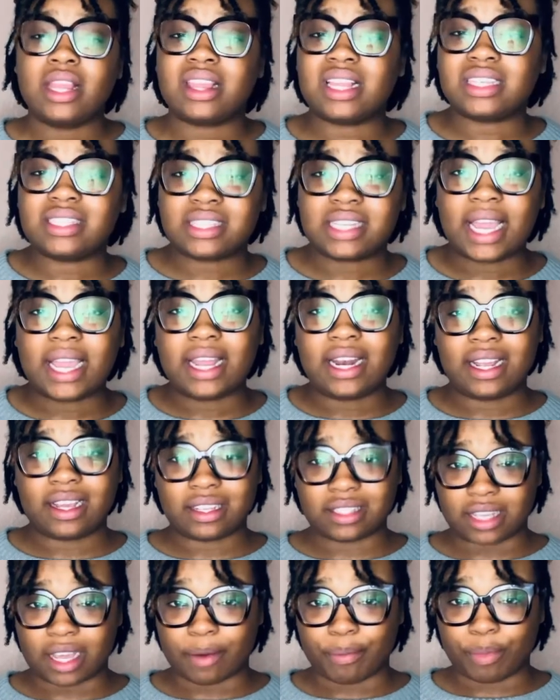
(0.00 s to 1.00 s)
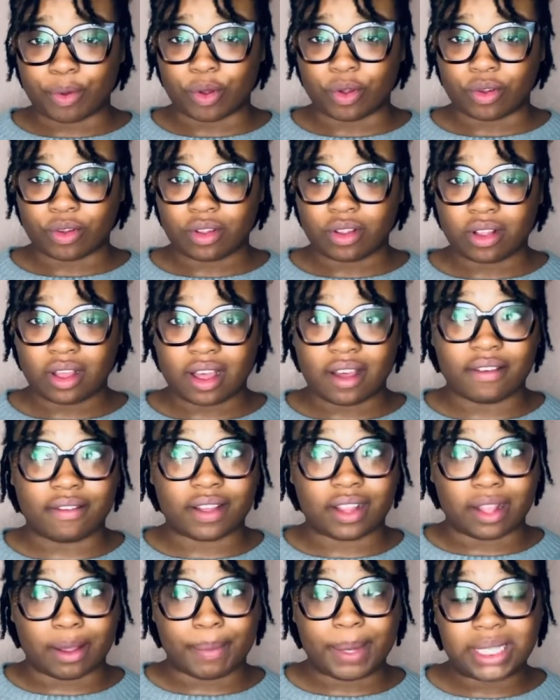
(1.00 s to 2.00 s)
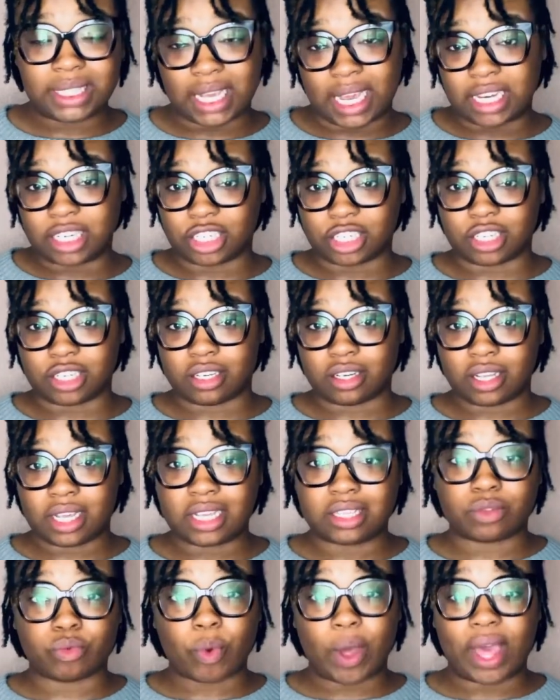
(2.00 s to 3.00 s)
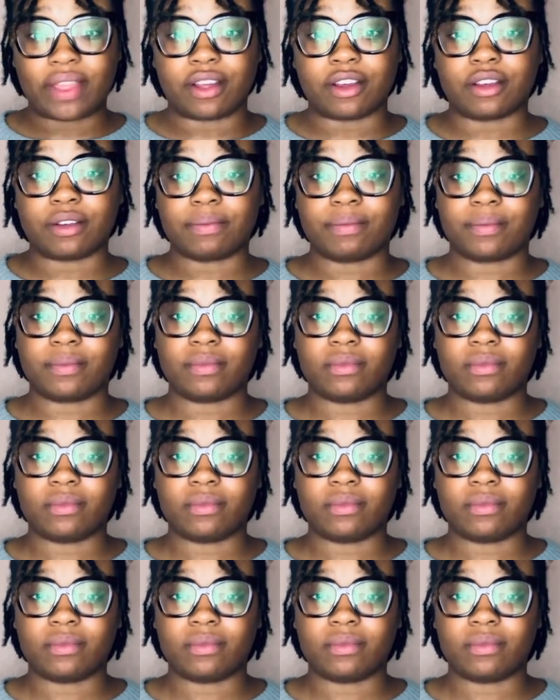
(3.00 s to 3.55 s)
The second example of a limitation is weather.